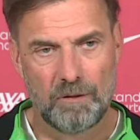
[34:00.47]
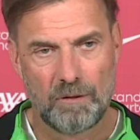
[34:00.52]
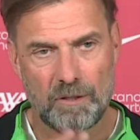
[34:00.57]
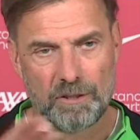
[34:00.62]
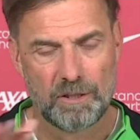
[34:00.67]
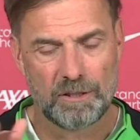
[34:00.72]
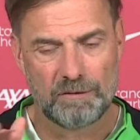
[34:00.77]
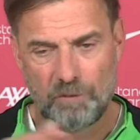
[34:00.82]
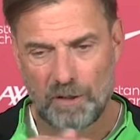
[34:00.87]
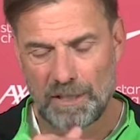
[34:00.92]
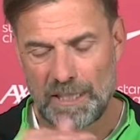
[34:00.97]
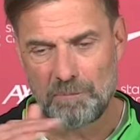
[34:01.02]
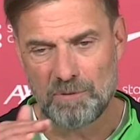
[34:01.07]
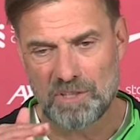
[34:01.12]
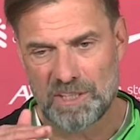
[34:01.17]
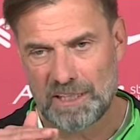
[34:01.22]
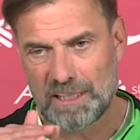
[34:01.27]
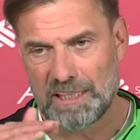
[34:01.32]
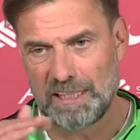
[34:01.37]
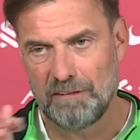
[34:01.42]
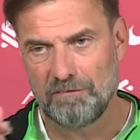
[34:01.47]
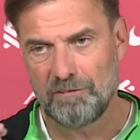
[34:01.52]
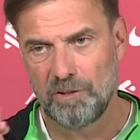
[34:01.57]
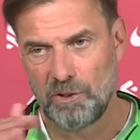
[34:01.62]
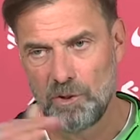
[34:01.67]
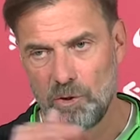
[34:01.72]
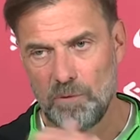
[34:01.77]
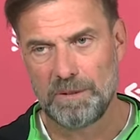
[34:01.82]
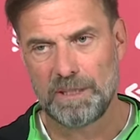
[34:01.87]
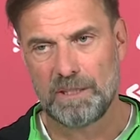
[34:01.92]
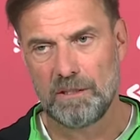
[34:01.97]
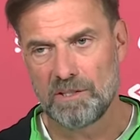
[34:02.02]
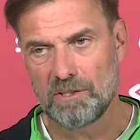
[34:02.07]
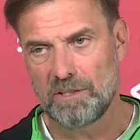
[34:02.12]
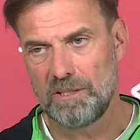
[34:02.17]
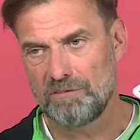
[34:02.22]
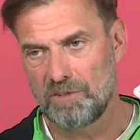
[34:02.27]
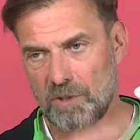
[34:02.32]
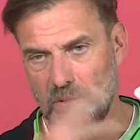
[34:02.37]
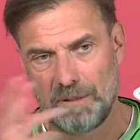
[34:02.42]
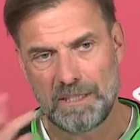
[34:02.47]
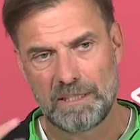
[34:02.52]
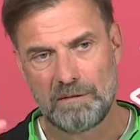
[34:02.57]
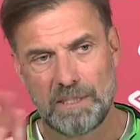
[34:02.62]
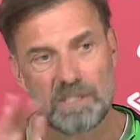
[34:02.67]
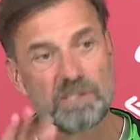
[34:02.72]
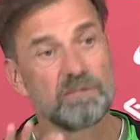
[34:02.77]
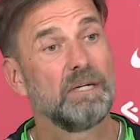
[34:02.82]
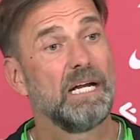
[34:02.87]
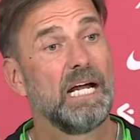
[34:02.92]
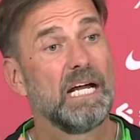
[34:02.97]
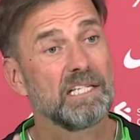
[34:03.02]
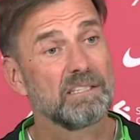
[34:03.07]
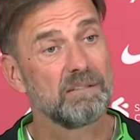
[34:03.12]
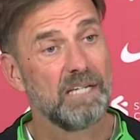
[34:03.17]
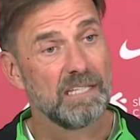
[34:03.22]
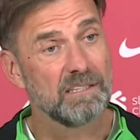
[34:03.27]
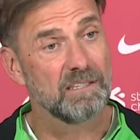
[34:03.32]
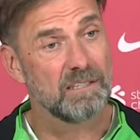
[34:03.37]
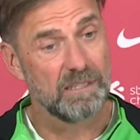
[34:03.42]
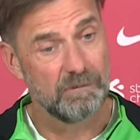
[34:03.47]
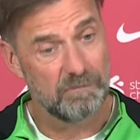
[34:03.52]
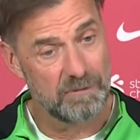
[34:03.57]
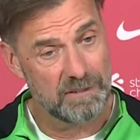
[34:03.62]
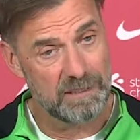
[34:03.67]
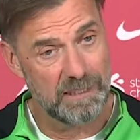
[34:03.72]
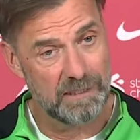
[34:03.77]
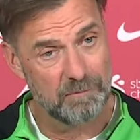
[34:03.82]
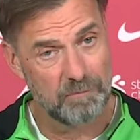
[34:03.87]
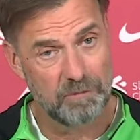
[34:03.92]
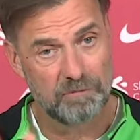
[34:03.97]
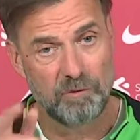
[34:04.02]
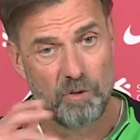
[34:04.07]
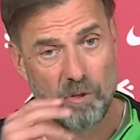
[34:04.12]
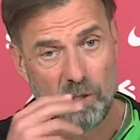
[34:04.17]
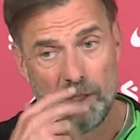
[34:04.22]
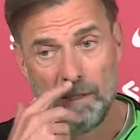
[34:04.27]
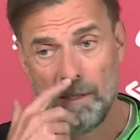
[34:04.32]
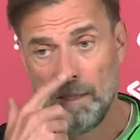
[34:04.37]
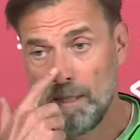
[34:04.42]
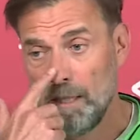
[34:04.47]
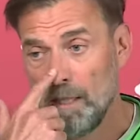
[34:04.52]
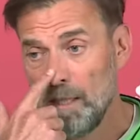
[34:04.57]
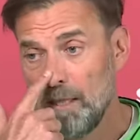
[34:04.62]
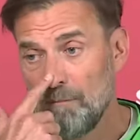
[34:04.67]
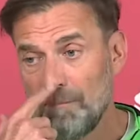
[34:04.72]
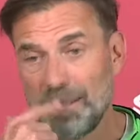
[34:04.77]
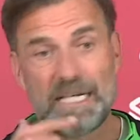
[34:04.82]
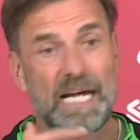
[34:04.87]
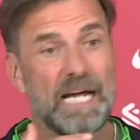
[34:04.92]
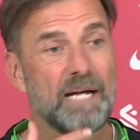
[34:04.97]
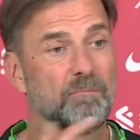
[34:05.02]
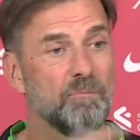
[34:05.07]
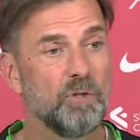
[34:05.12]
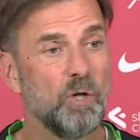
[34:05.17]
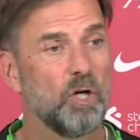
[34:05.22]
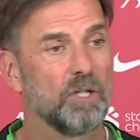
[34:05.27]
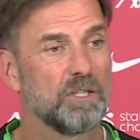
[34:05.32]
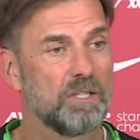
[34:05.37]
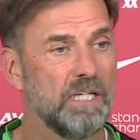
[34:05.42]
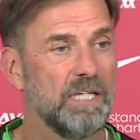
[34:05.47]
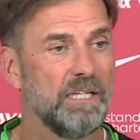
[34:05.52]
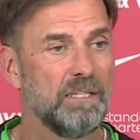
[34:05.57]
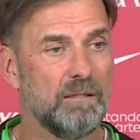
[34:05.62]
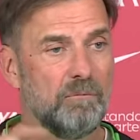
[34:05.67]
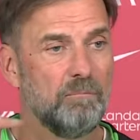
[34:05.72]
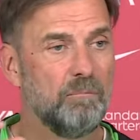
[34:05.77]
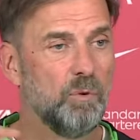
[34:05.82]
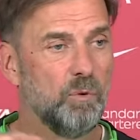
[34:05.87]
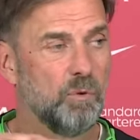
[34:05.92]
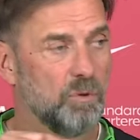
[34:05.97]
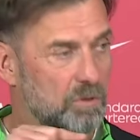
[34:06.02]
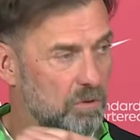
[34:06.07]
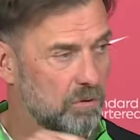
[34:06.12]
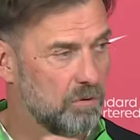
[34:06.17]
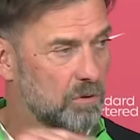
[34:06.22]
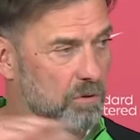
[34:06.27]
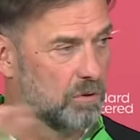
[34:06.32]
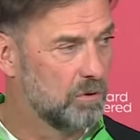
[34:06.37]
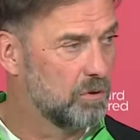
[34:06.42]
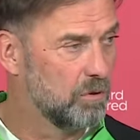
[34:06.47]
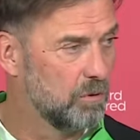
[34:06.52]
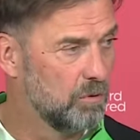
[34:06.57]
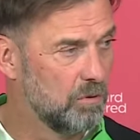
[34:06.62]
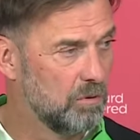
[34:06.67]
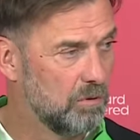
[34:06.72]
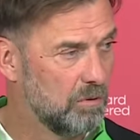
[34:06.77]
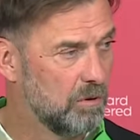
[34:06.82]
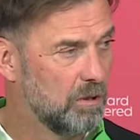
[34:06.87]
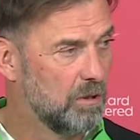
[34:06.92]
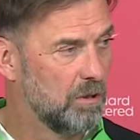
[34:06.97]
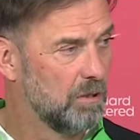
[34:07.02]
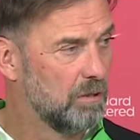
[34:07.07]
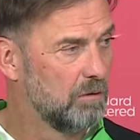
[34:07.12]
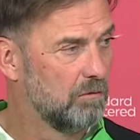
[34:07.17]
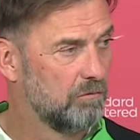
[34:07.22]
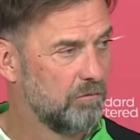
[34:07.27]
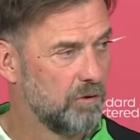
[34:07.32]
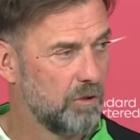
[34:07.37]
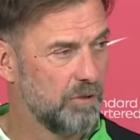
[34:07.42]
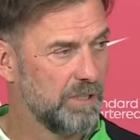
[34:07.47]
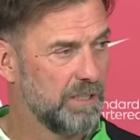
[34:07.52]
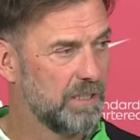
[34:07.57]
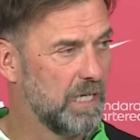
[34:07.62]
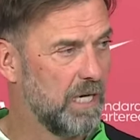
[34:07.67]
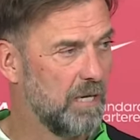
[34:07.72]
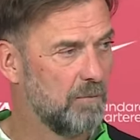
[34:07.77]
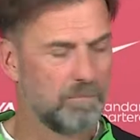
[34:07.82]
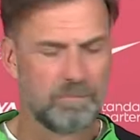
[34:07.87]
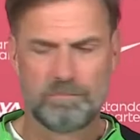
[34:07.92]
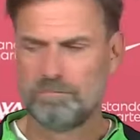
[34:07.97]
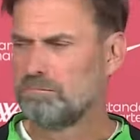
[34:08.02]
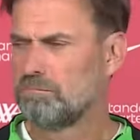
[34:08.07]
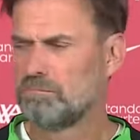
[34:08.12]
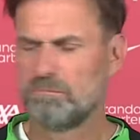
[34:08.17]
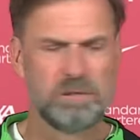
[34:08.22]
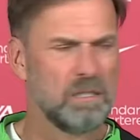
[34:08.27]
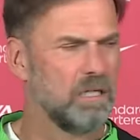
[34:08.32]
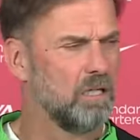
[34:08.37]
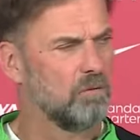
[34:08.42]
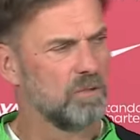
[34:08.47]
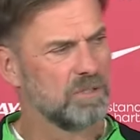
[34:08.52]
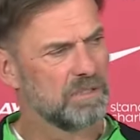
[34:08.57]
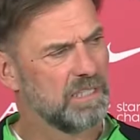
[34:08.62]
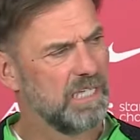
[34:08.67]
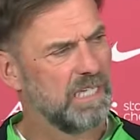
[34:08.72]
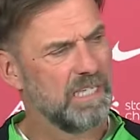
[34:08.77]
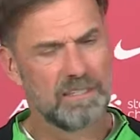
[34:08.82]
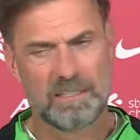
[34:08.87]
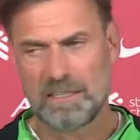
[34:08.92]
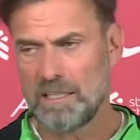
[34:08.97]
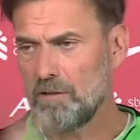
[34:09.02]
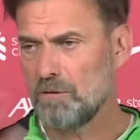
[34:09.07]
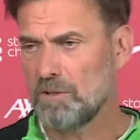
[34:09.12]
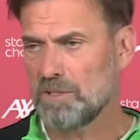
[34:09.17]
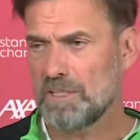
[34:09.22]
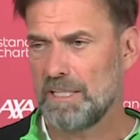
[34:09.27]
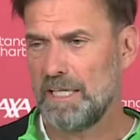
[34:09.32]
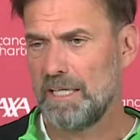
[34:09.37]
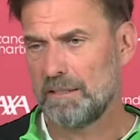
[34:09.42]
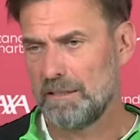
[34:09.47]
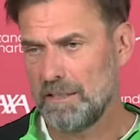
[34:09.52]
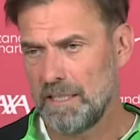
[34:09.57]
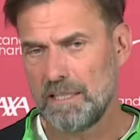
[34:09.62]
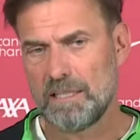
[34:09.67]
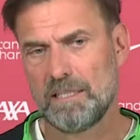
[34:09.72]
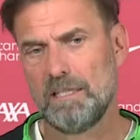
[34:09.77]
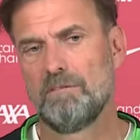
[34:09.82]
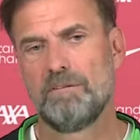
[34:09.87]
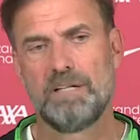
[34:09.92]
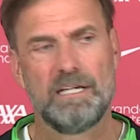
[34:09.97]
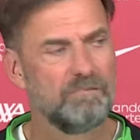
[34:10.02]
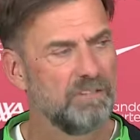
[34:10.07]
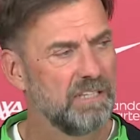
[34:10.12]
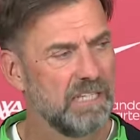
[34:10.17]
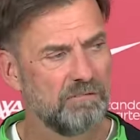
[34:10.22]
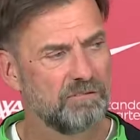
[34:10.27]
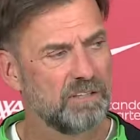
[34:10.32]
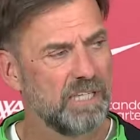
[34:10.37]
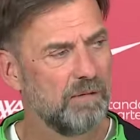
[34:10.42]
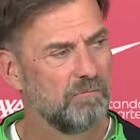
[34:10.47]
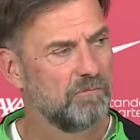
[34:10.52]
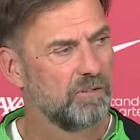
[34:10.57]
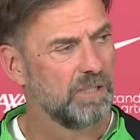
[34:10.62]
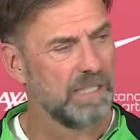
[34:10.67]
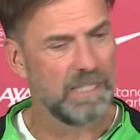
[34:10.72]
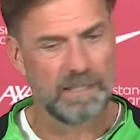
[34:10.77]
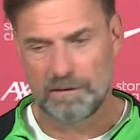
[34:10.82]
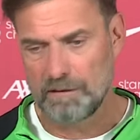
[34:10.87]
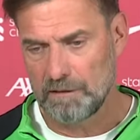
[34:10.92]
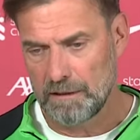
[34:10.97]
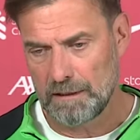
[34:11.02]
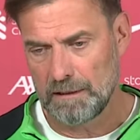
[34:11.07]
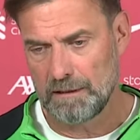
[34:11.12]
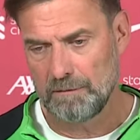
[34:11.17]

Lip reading: or not 100% clear for you because you have so many questions. I'll answer them. I said it before. But I'm not in a mood for recap. How was that? No. We have enough time for that.